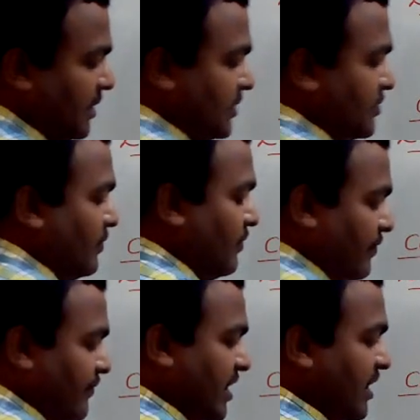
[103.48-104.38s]
so
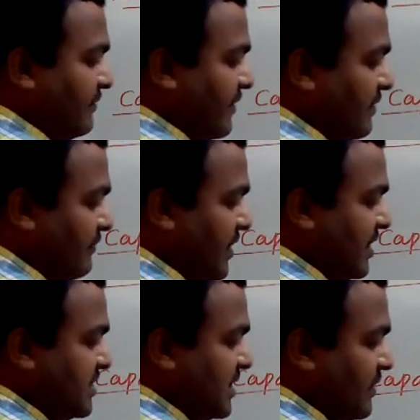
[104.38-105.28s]
we can define V
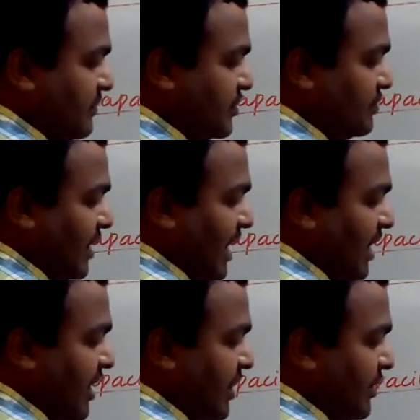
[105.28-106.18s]
is equals to L
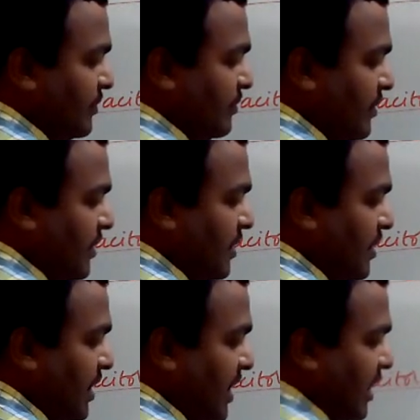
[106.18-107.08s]
into
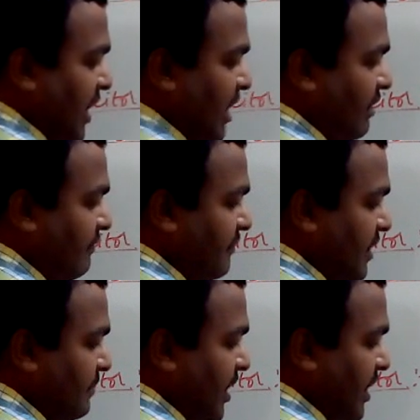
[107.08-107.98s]
di of
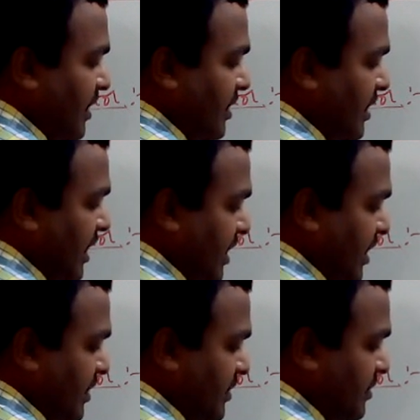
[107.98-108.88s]
t by
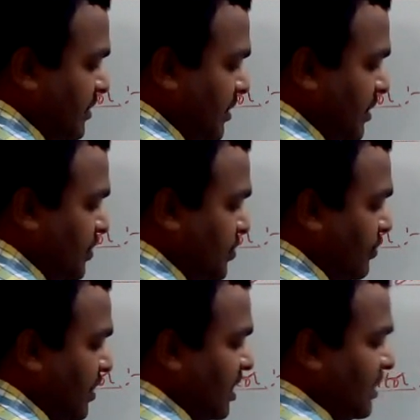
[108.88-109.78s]
dt.
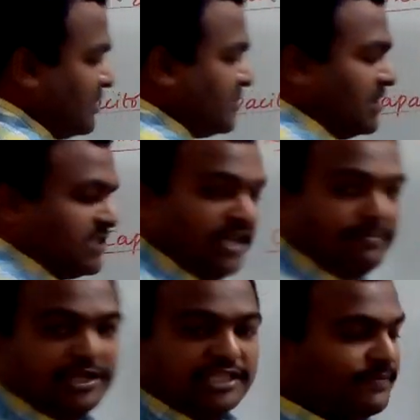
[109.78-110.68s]
So here also the same
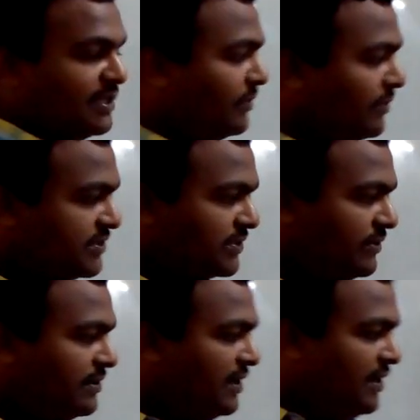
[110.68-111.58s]
principle holds
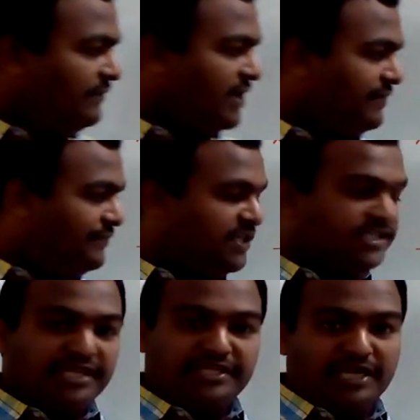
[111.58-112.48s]
good. For every
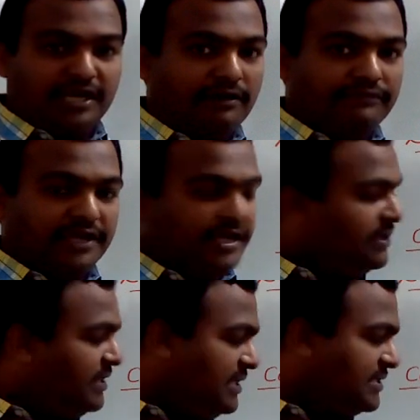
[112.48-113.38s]
change in I of t,
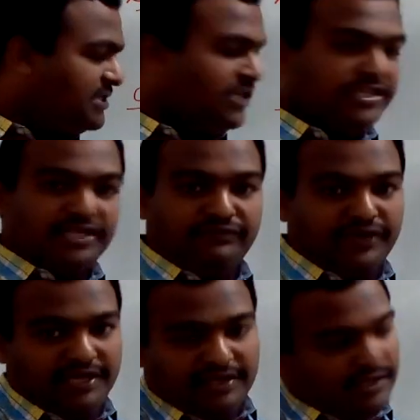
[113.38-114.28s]
there is a change in
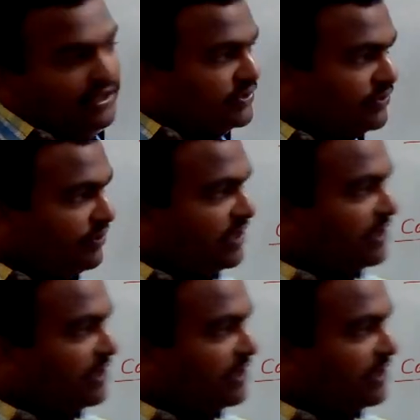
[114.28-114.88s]
V. So it